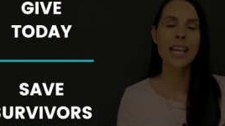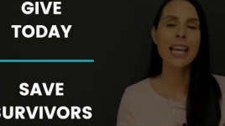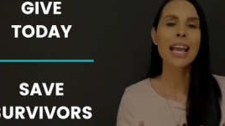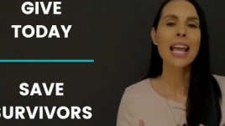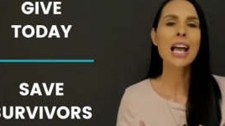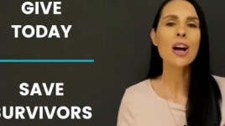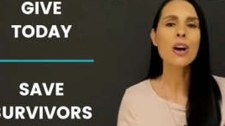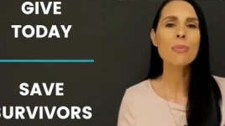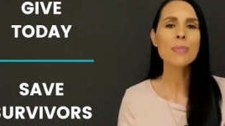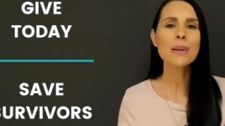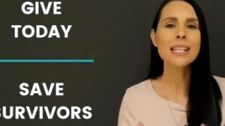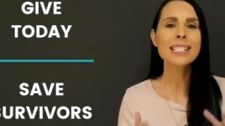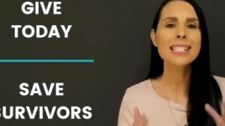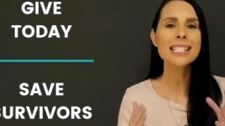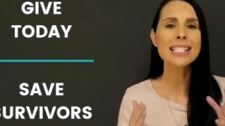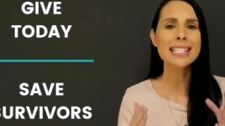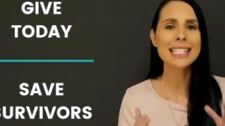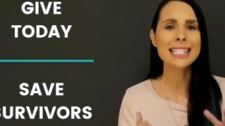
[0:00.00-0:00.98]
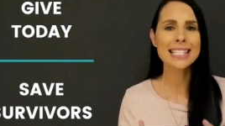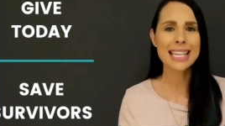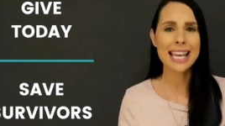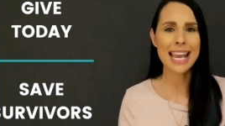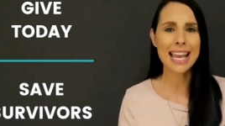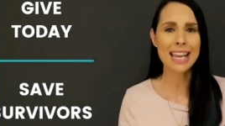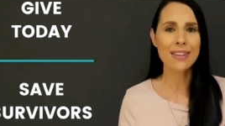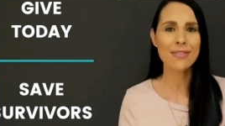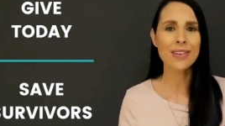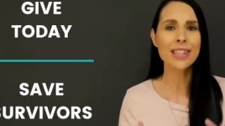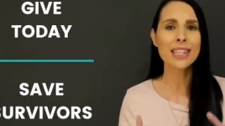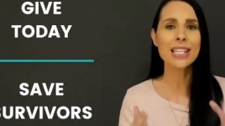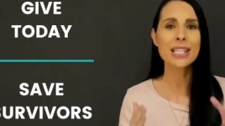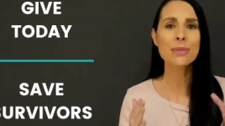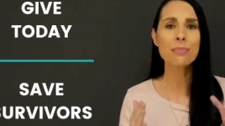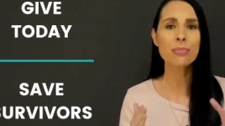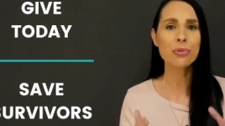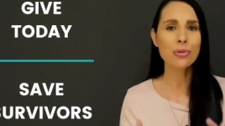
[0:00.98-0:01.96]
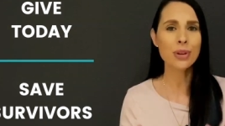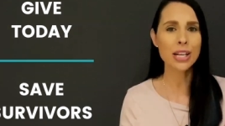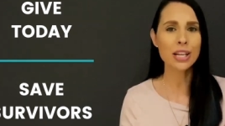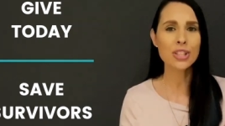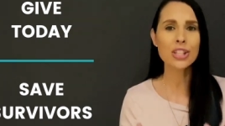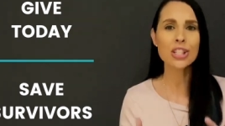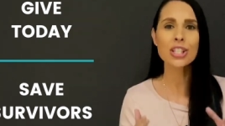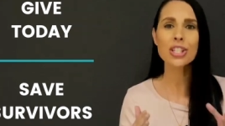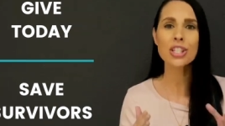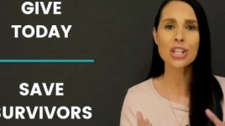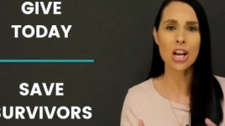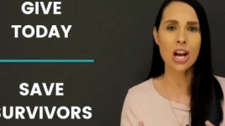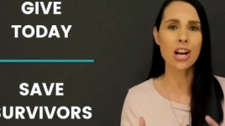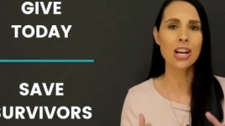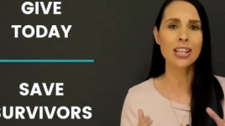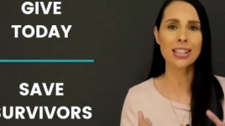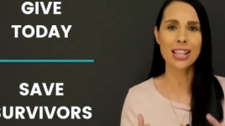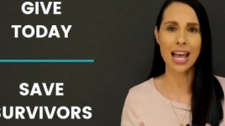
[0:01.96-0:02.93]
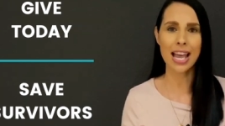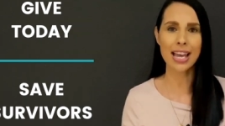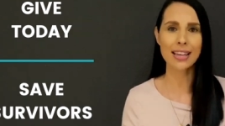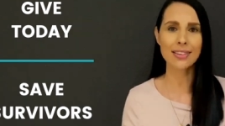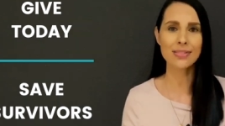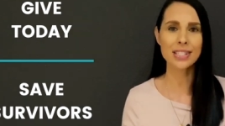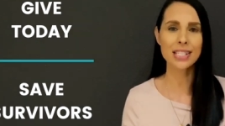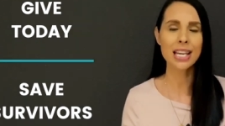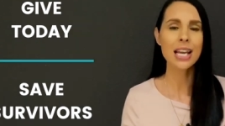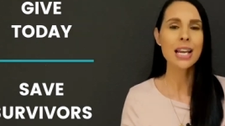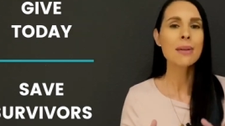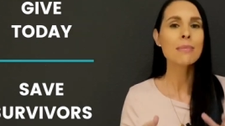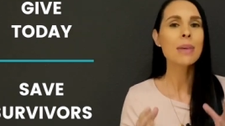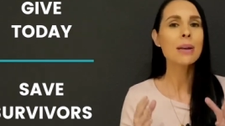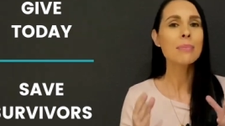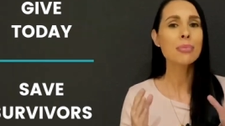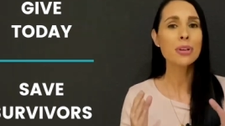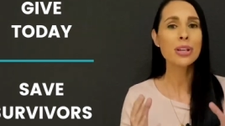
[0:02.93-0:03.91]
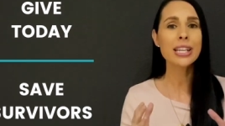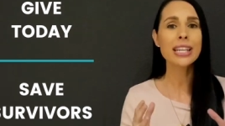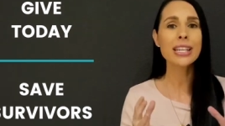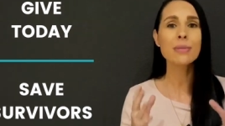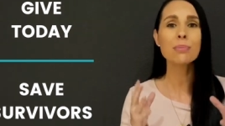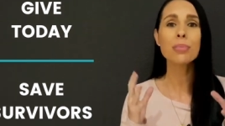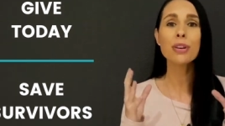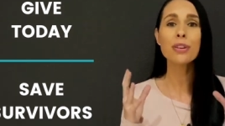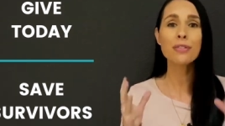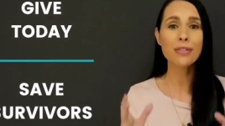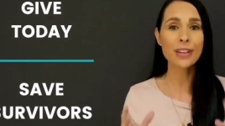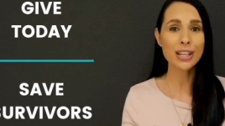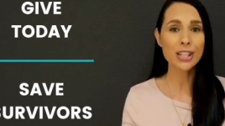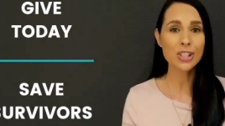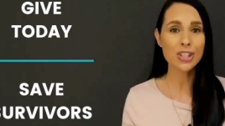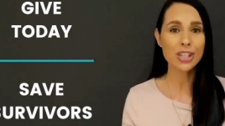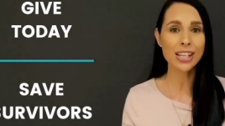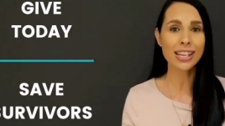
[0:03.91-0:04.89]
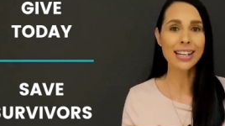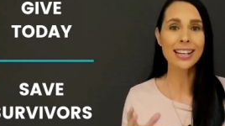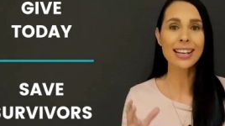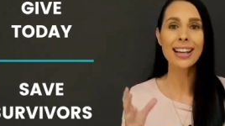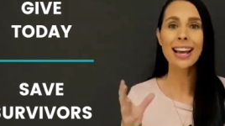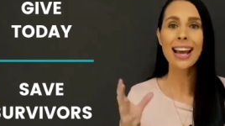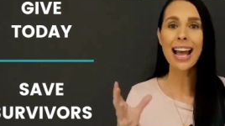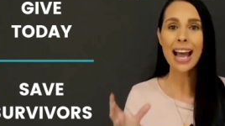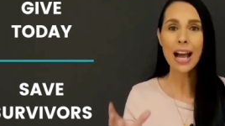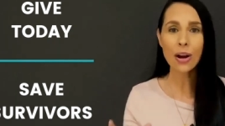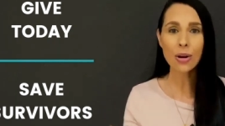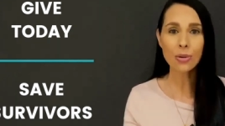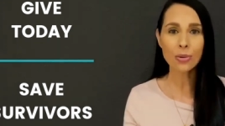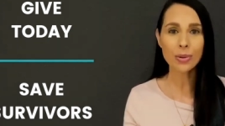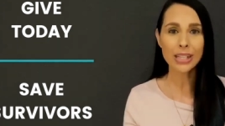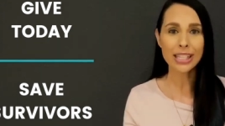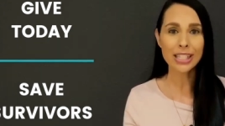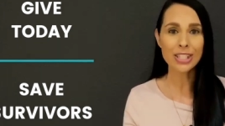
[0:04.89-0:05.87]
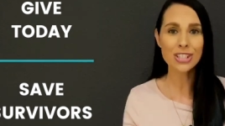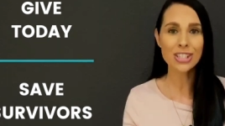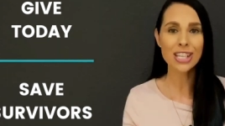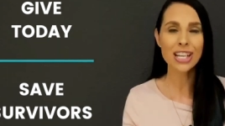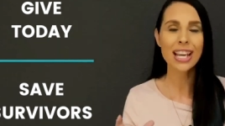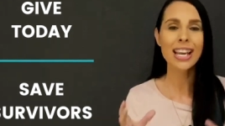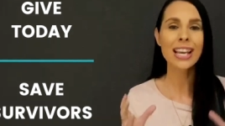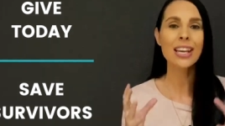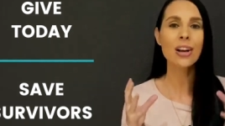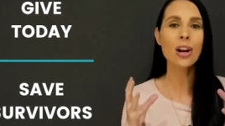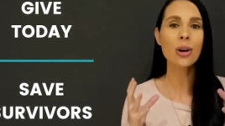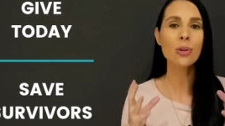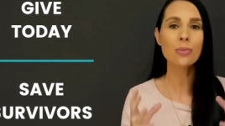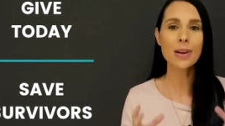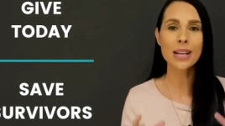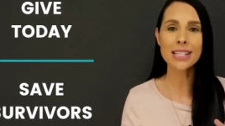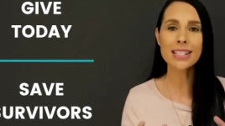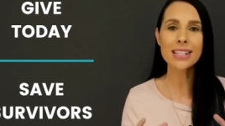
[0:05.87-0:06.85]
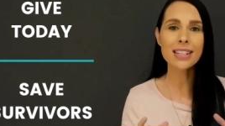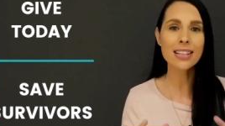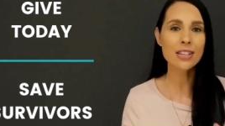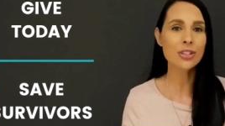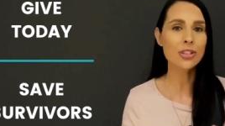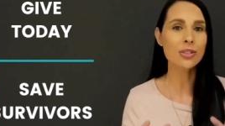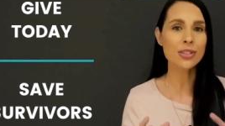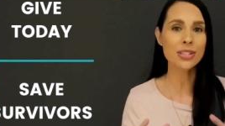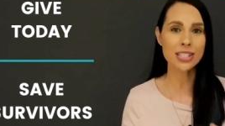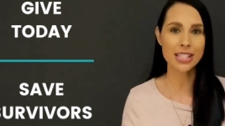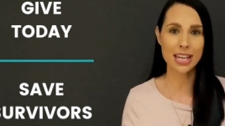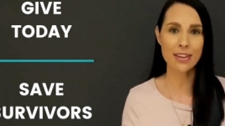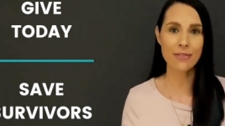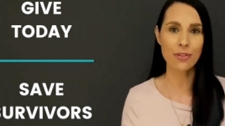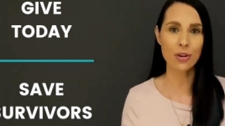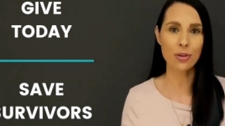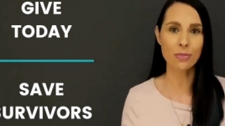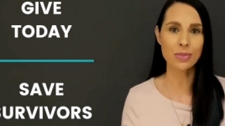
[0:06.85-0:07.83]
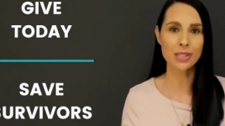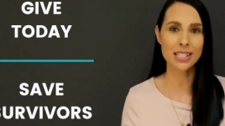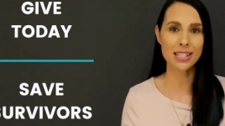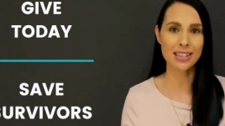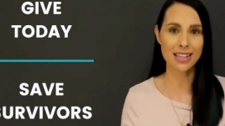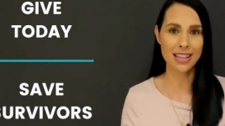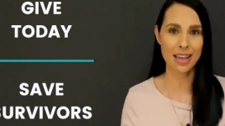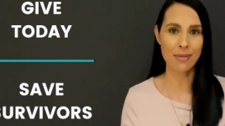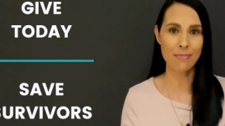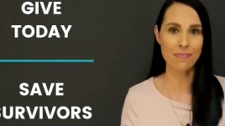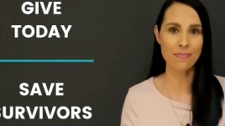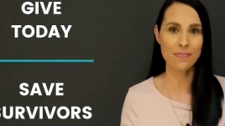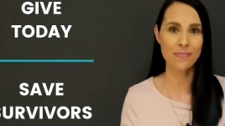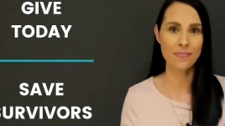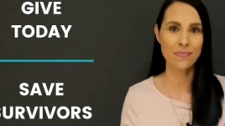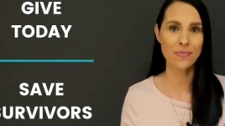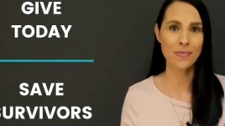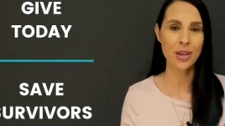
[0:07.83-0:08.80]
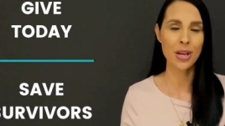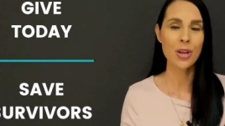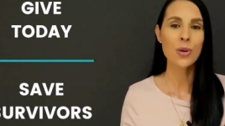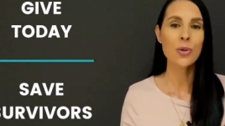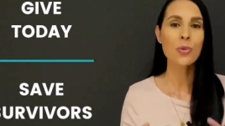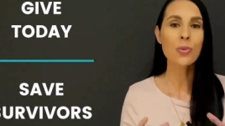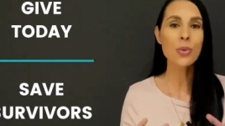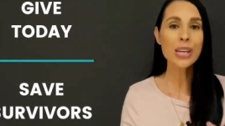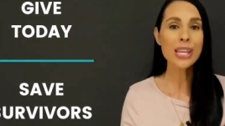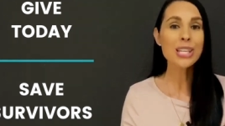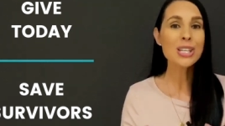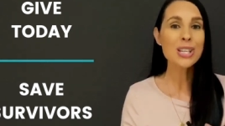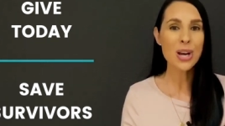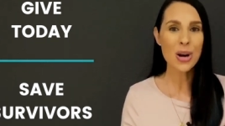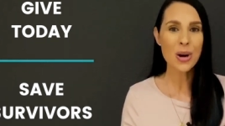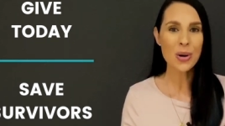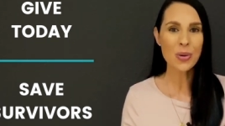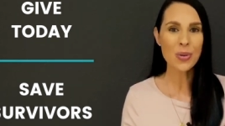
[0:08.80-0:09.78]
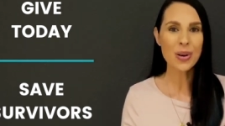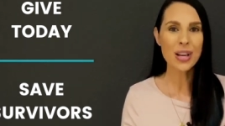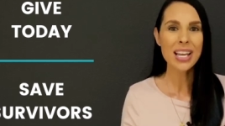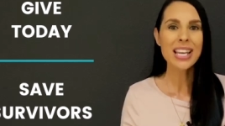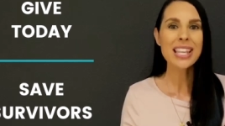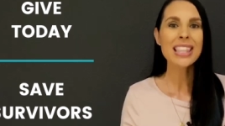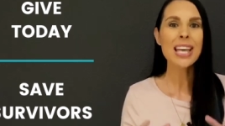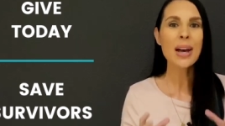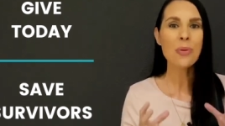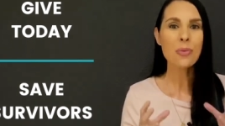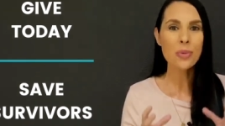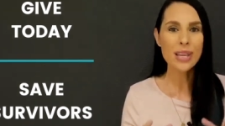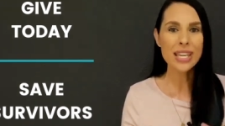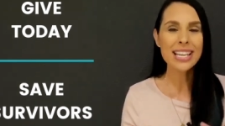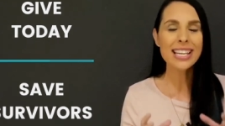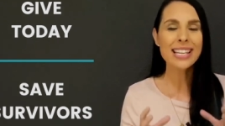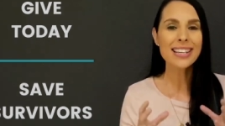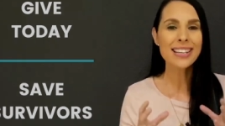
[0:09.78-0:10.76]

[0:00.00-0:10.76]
Help us save these precious young lives by bringing prevention, outreach, and our residential safe homes to them. We know that we can